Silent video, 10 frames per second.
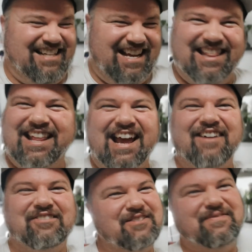And
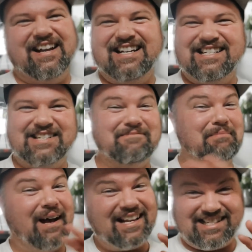everybody just
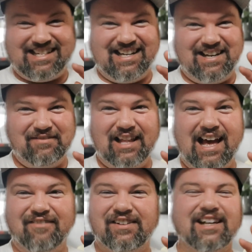busted up
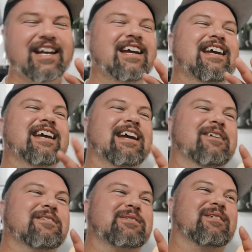laughing. It
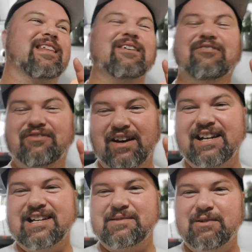was one of the
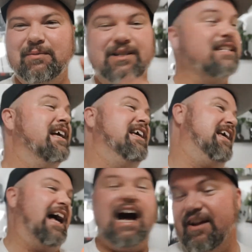funniest moments
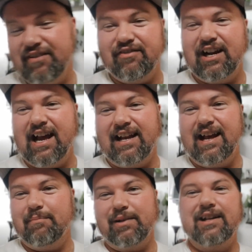I've ever had
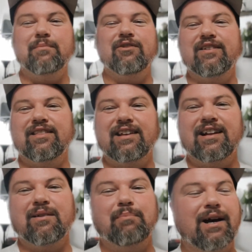happen in a movie
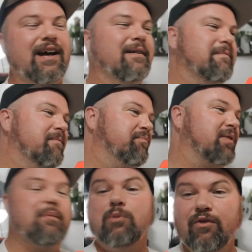theater. But
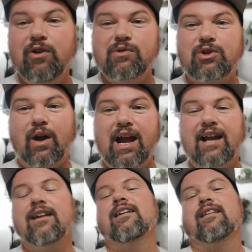movie was
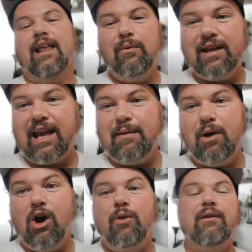great. Then we came
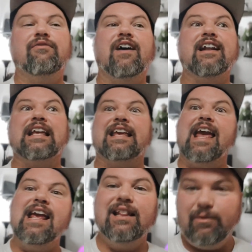home and finally
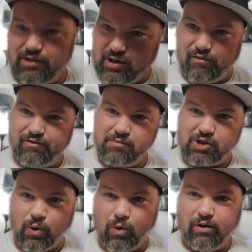Kaylee was home from
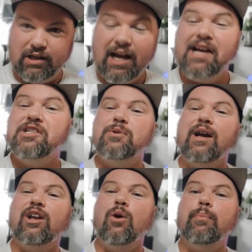school so I
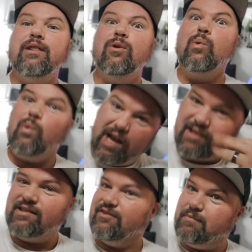could open the
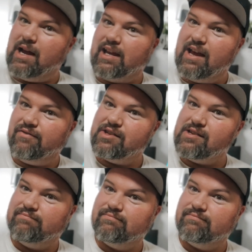rest of my gifts.